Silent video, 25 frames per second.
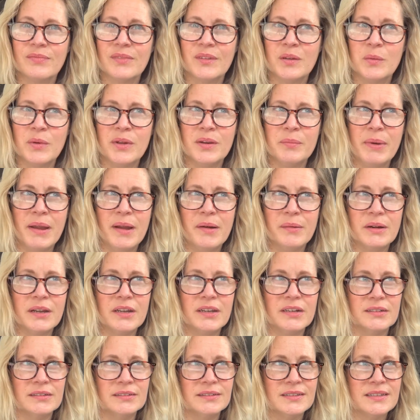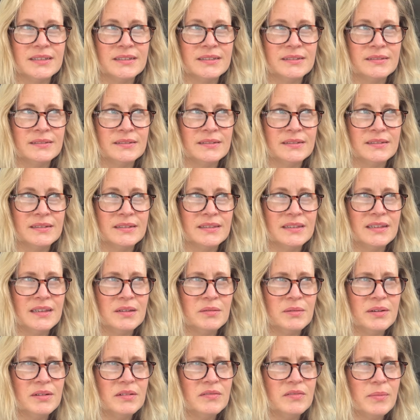we had a power cut. I think it
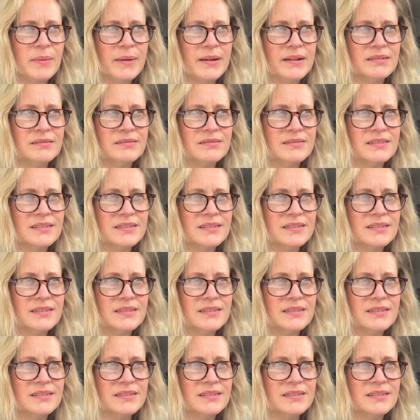went off about